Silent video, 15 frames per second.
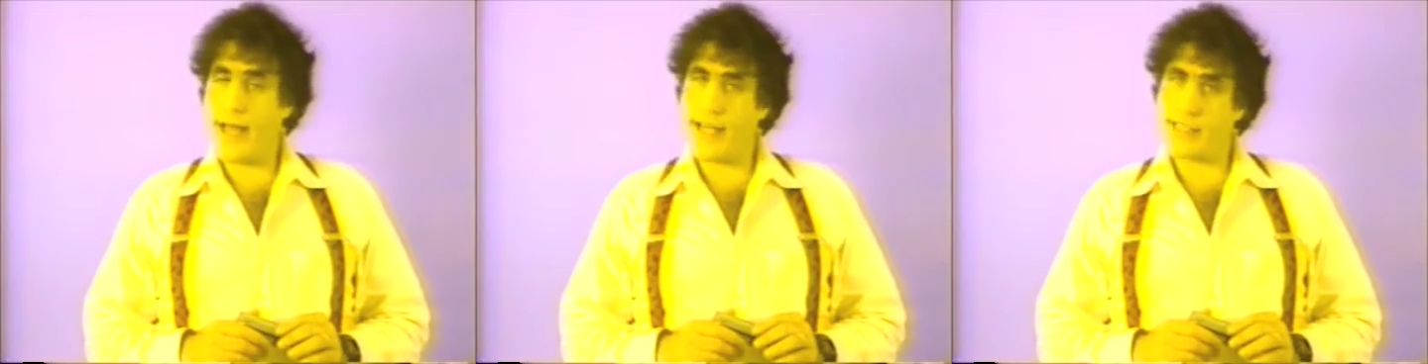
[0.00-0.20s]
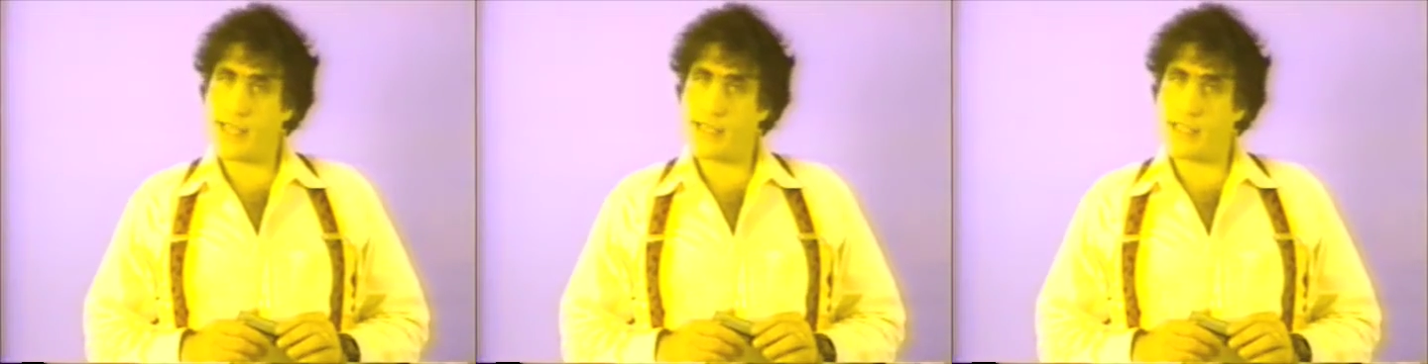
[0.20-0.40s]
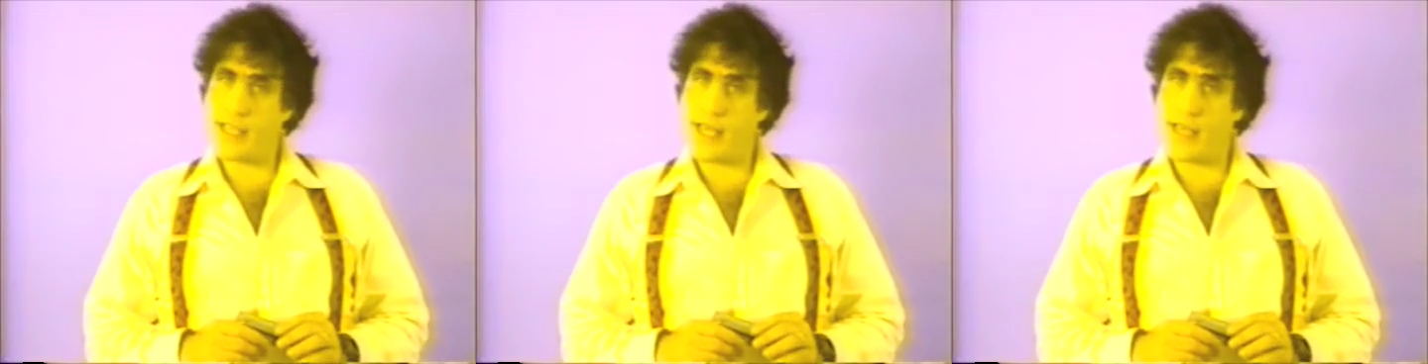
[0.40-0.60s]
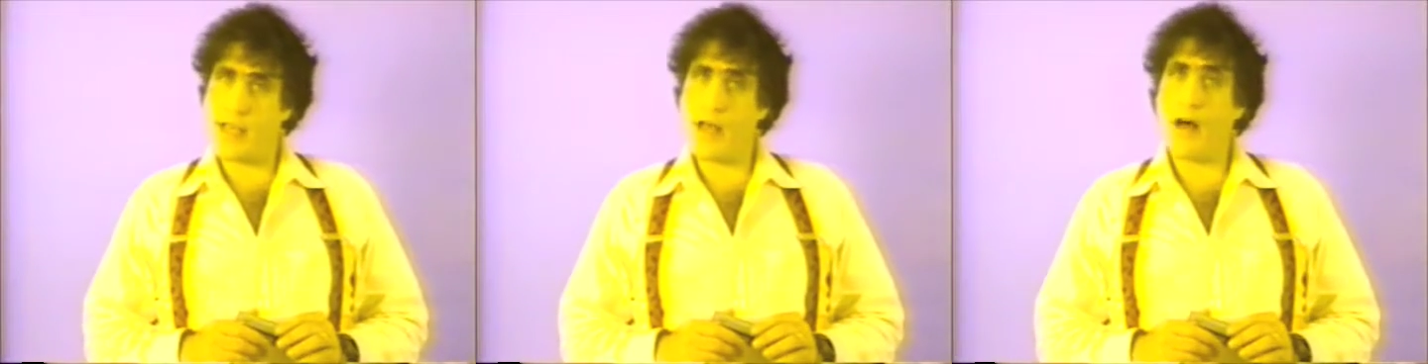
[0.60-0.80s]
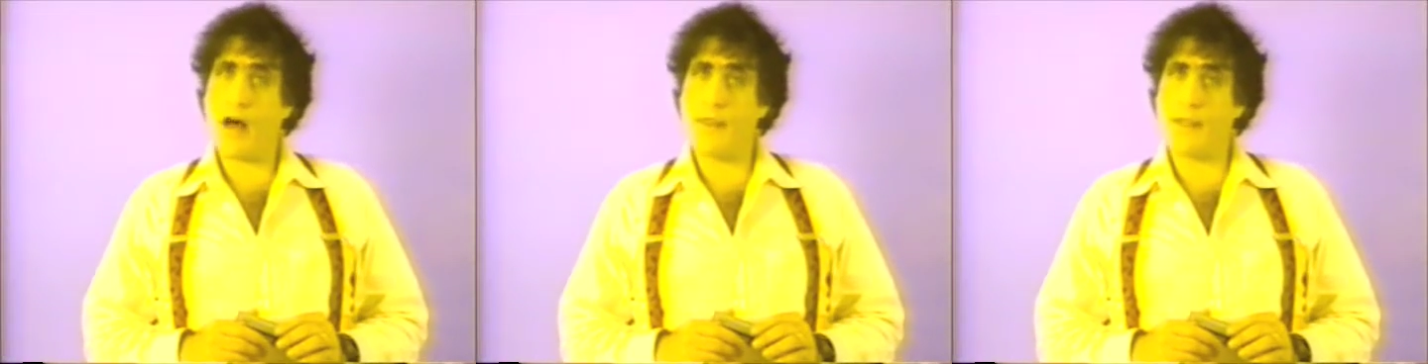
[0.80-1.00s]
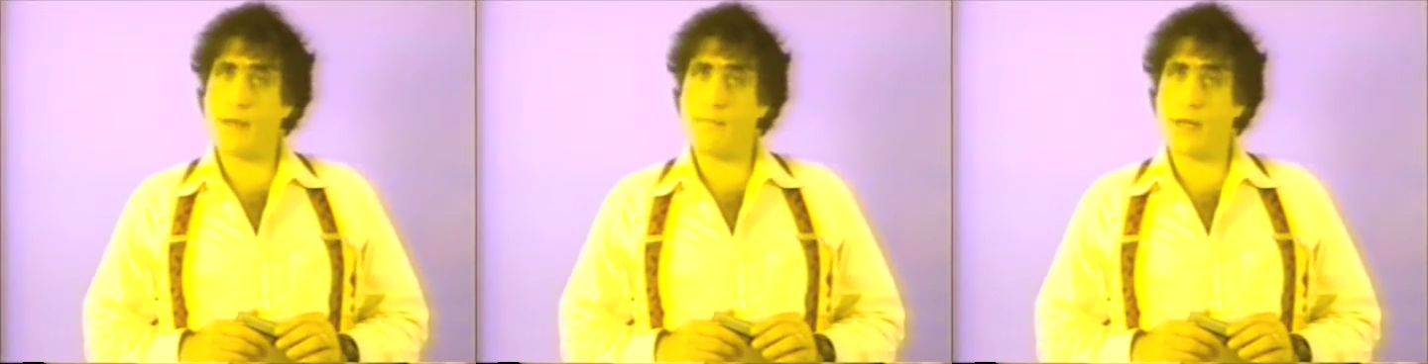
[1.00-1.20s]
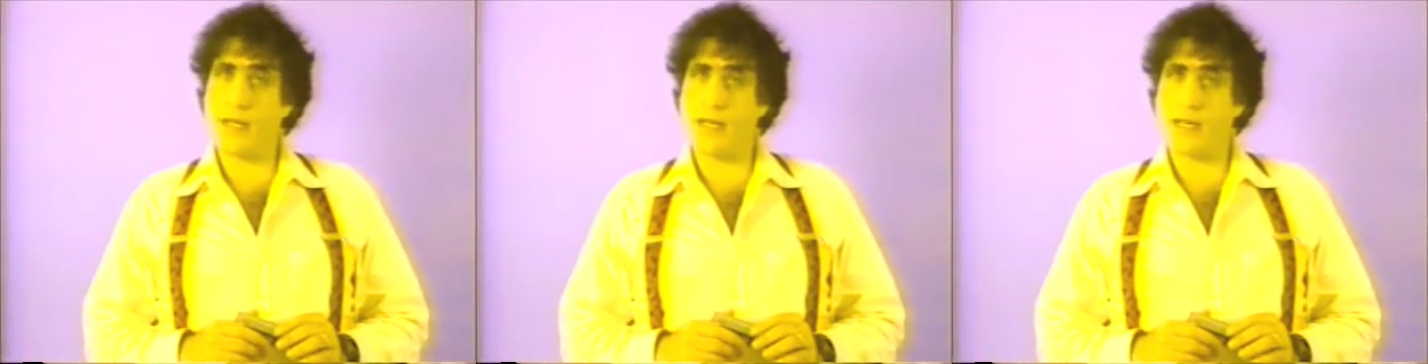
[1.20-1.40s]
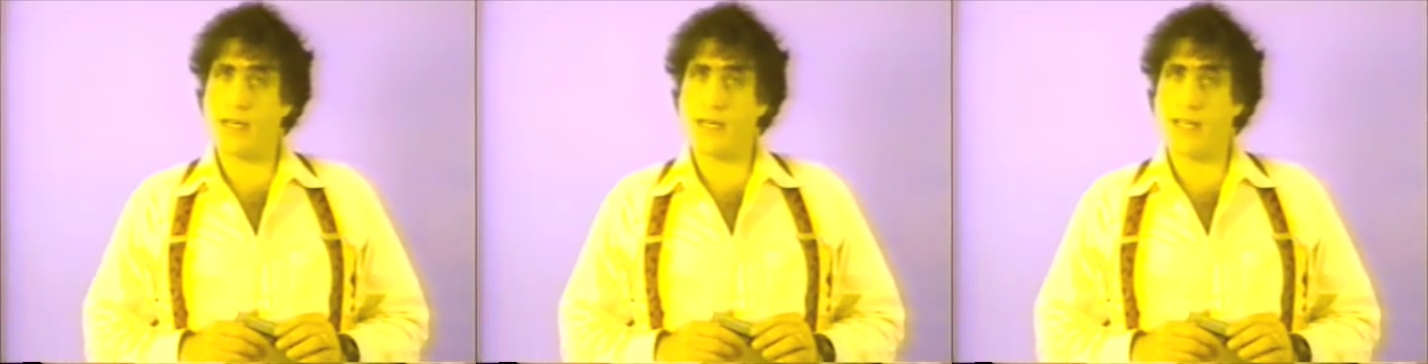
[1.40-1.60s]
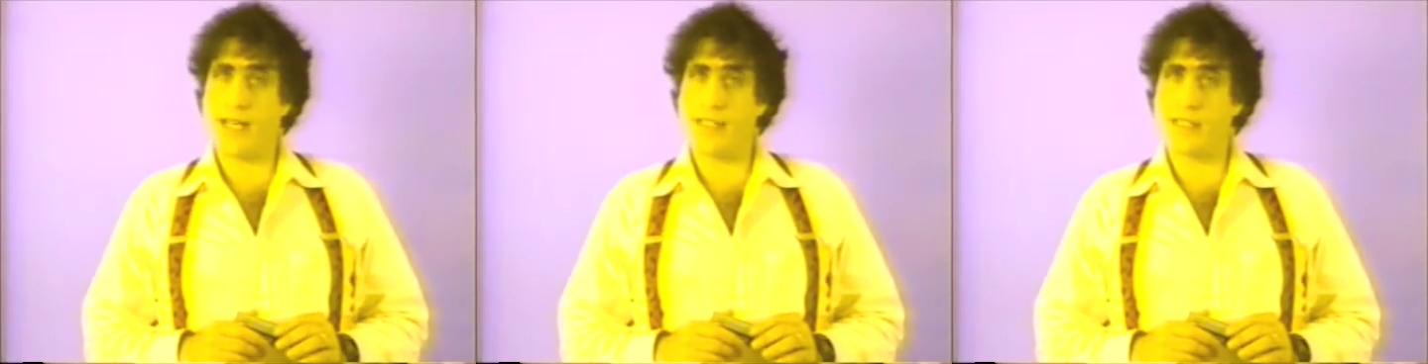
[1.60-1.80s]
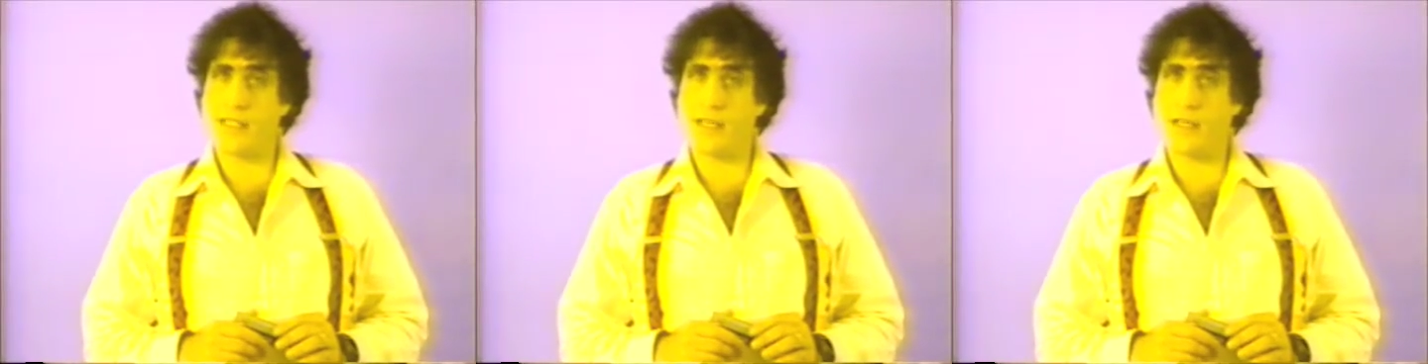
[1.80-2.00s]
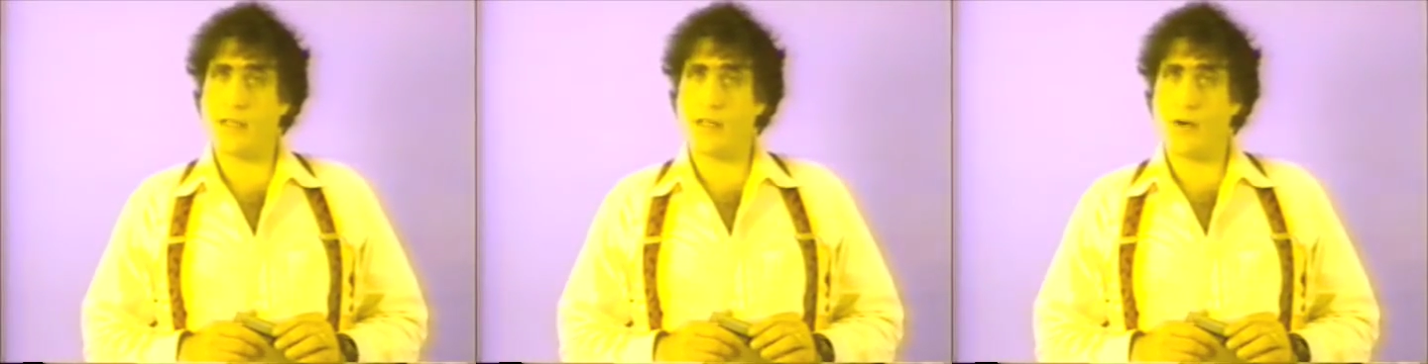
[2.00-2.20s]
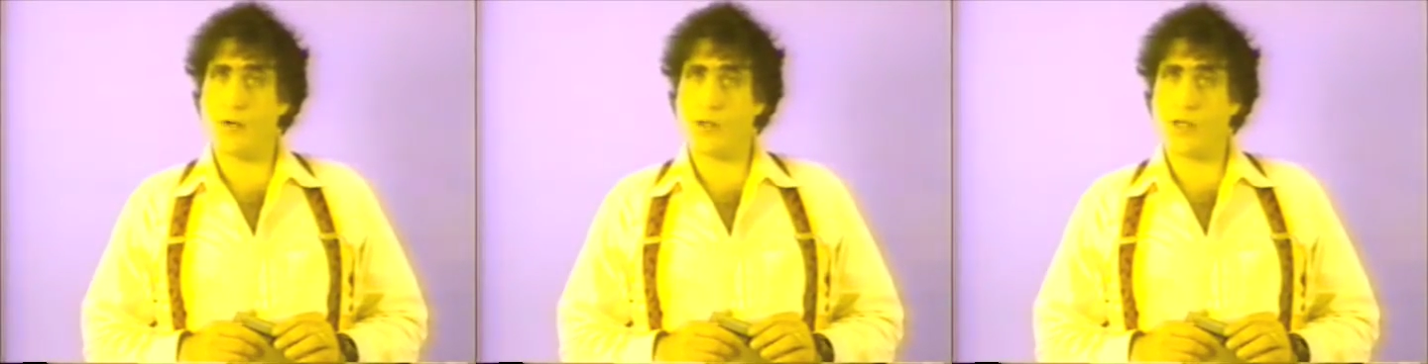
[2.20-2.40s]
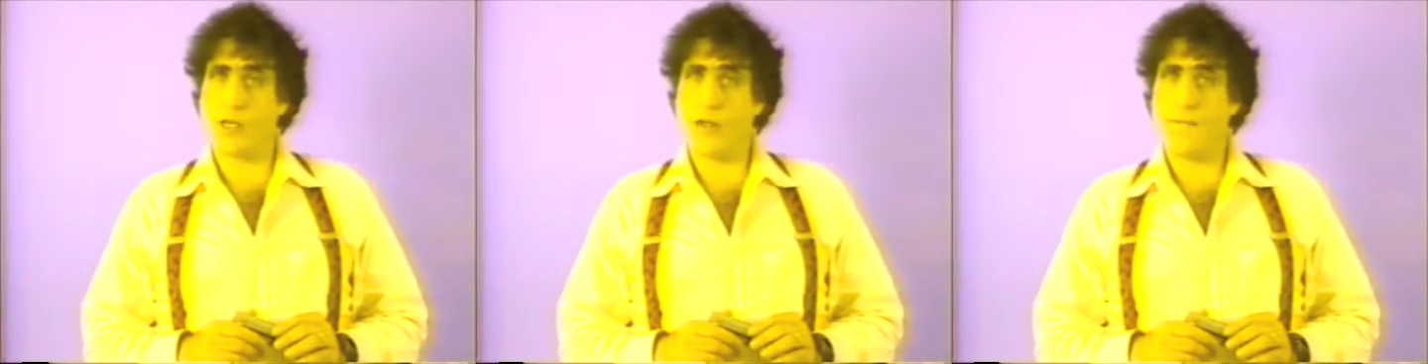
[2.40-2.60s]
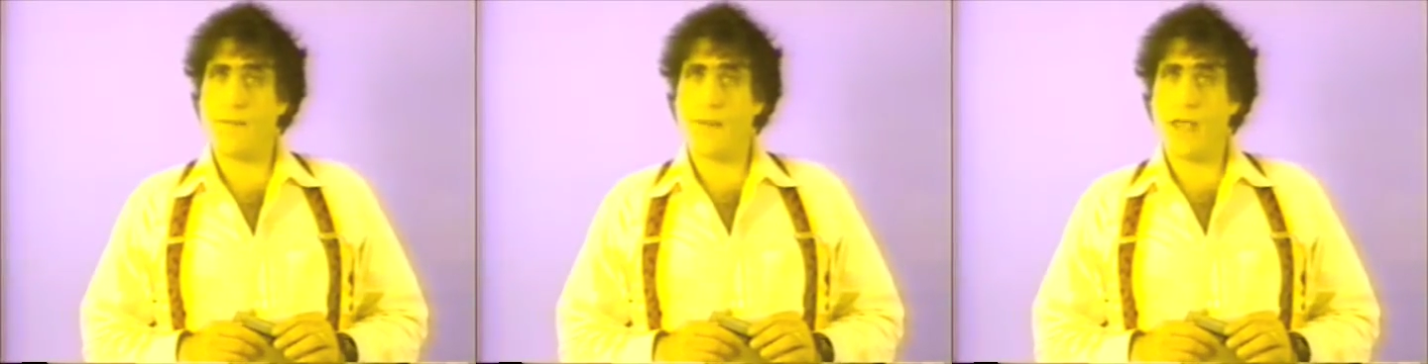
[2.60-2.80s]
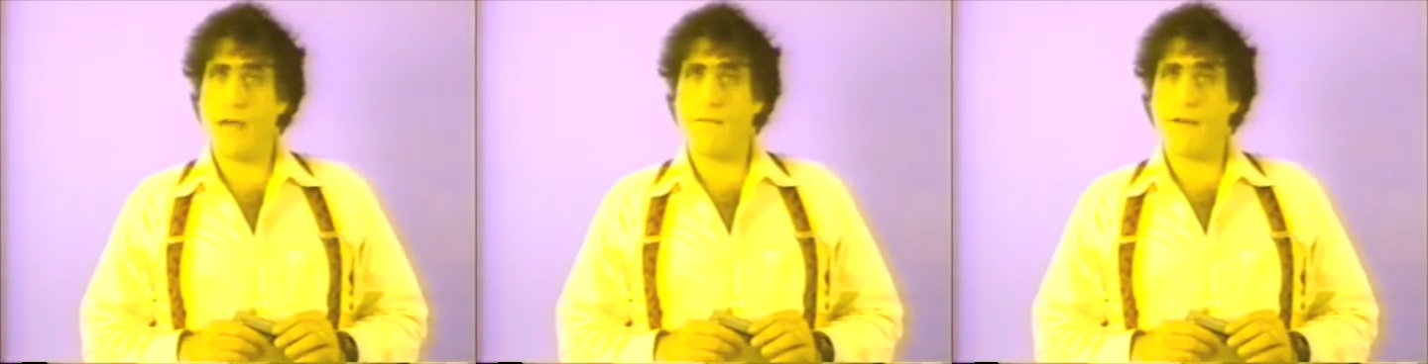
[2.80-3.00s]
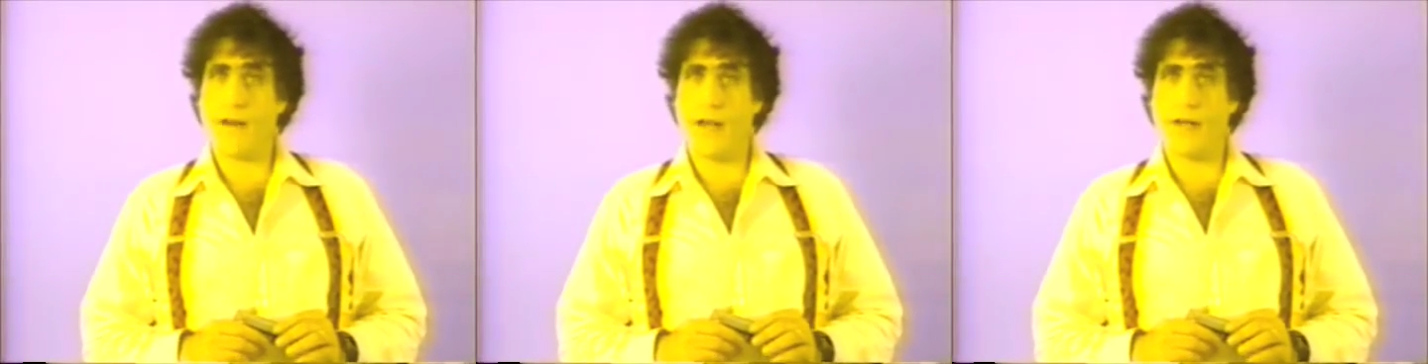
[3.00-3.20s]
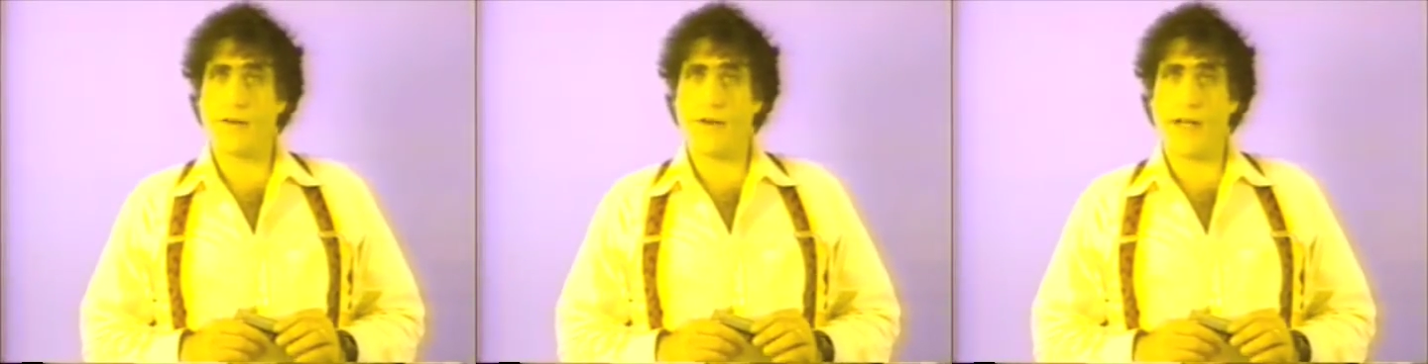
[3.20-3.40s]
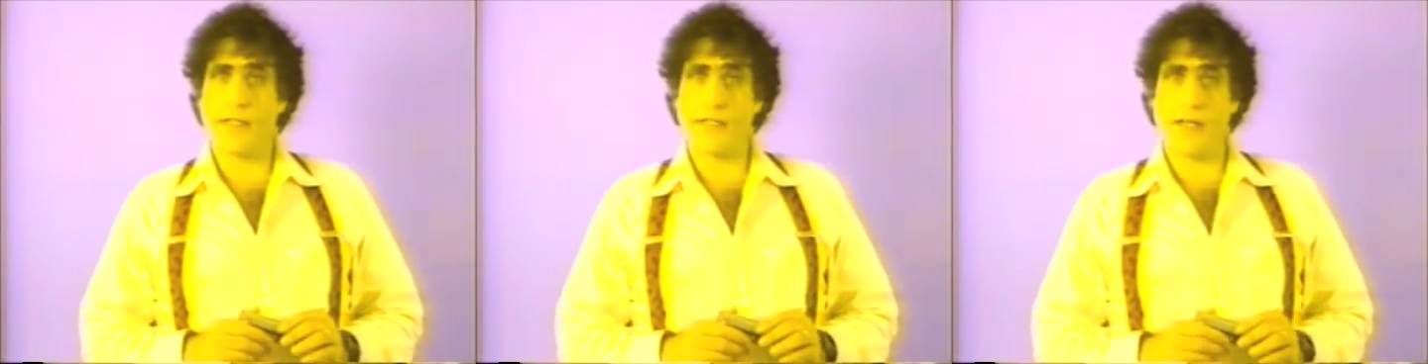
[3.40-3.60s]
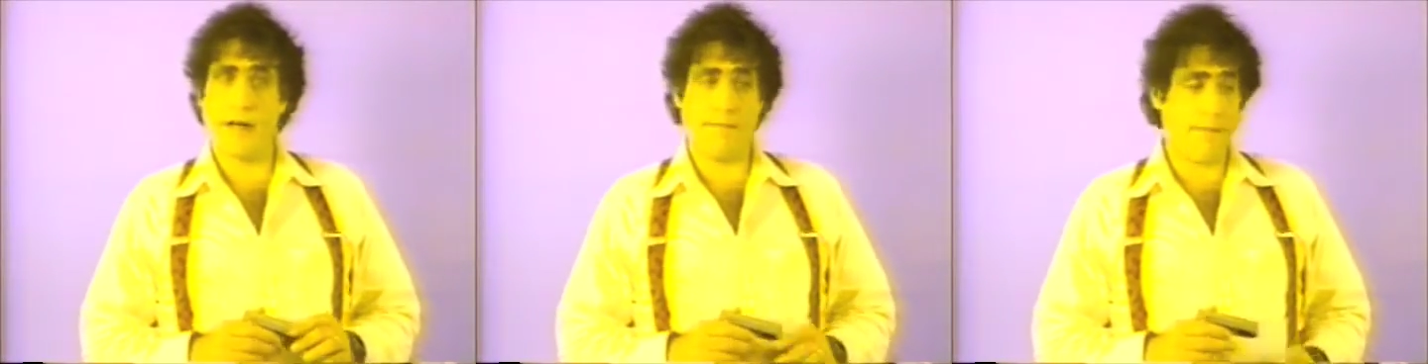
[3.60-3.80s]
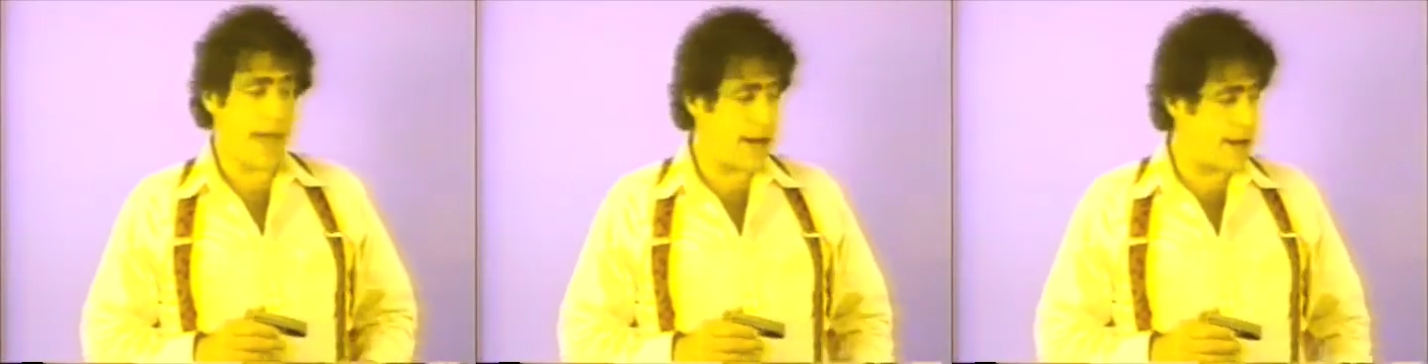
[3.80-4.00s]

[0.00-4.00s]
as I say, on the ability to get single notes. If you're interested in